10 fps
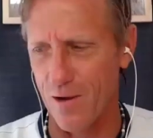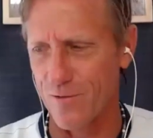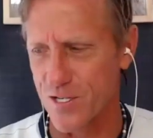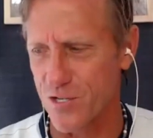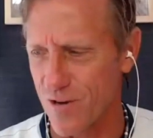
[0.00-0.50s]

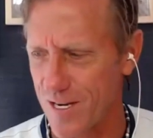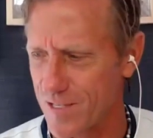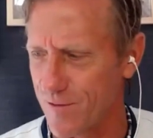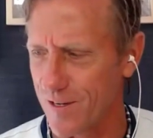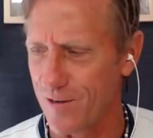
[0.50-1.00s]
probably
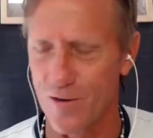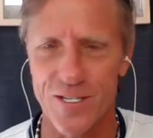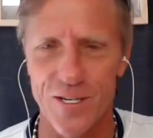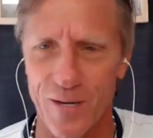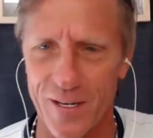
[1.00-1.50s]
overstressed for
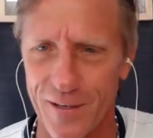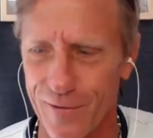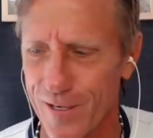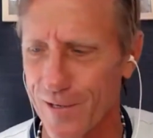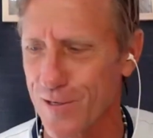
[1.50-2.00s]
you know somebody
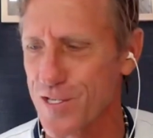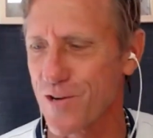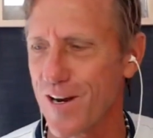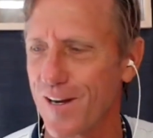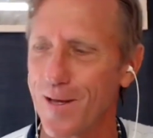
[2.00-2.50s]
living in
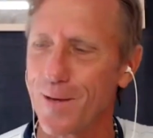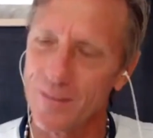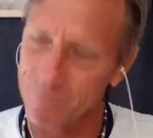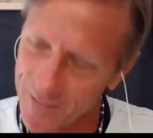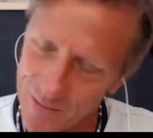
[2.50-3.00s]
australia
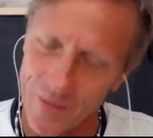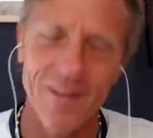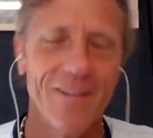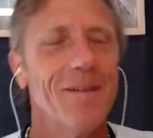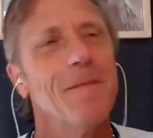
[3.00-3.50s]
but
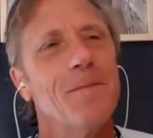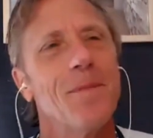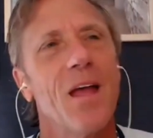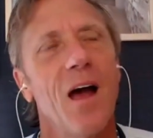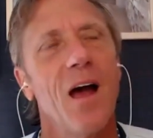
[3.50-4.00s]
anyway
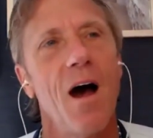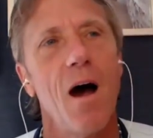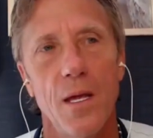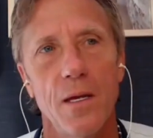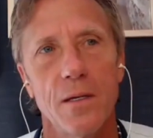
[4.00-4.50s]

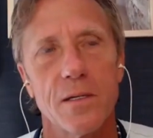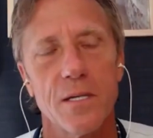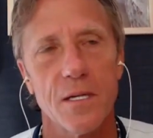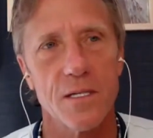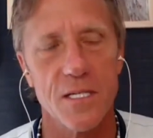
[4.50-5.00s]
he
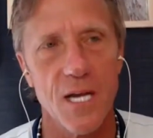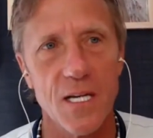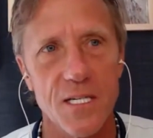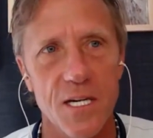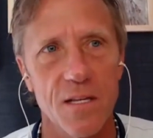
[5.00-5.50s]
dig,
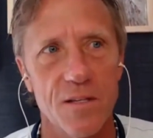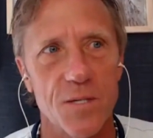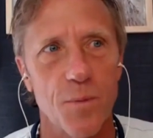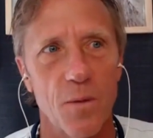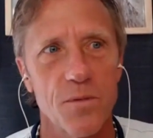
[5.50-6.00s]
starts
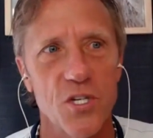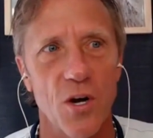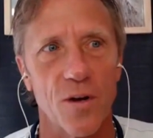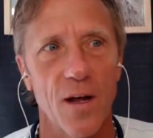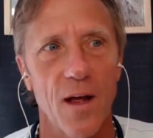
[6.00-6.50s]
digging this bomb
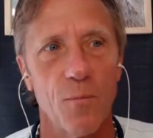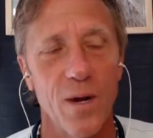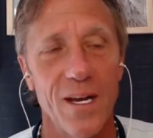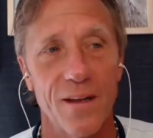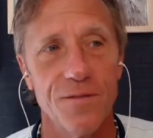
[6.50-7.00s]
shelter
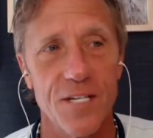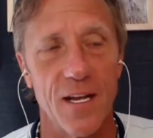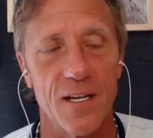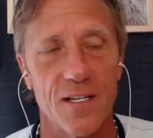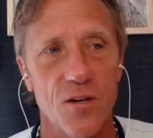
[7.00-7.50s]
and we
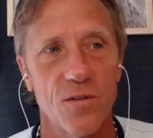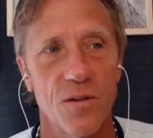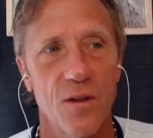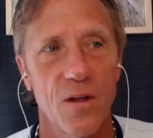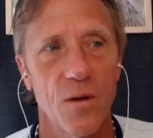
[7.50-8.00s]
lived here
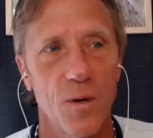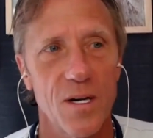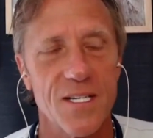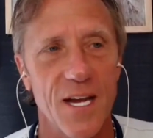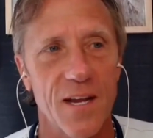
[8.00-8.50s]
so
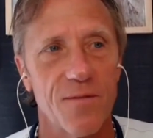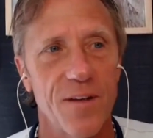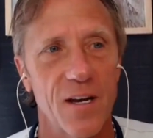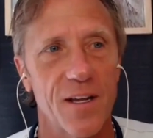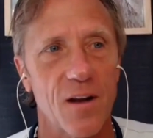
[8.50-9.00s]
when i
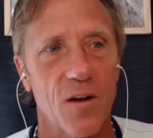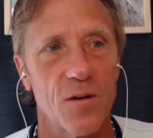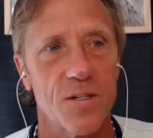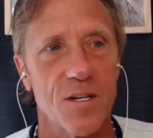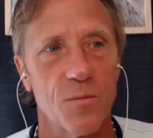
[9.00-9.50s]
say fairly
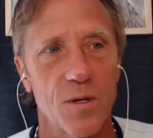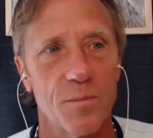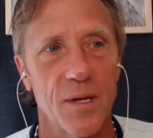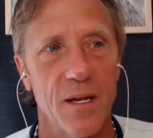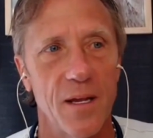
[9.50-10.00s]
close it
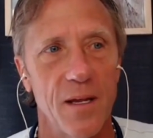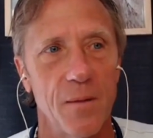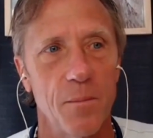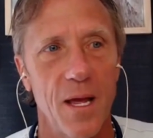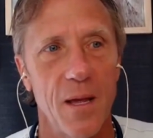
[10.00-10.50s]
would
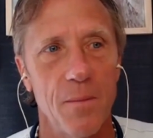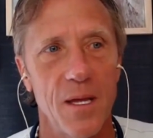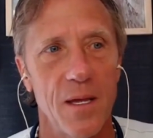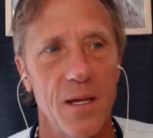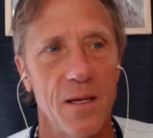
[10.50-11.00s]
be
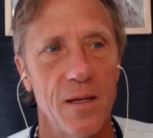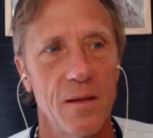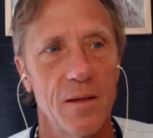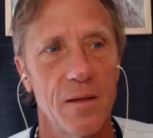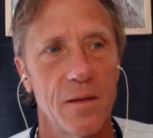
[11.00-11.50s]
maybe
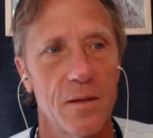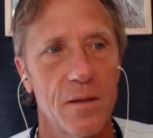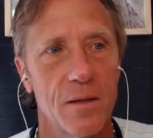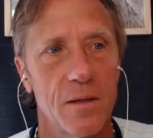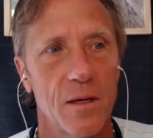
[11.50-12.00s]

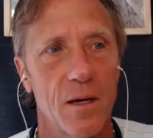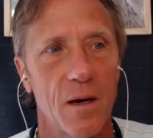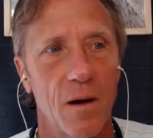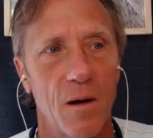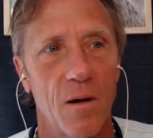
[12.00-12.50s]

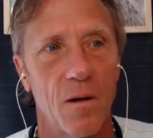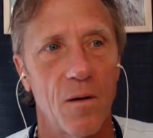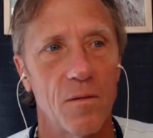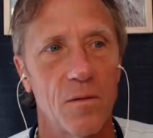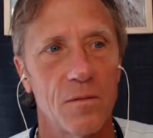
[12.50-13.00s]

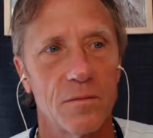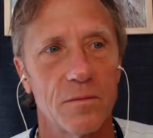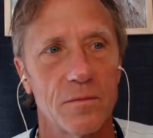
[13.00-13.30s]
oh,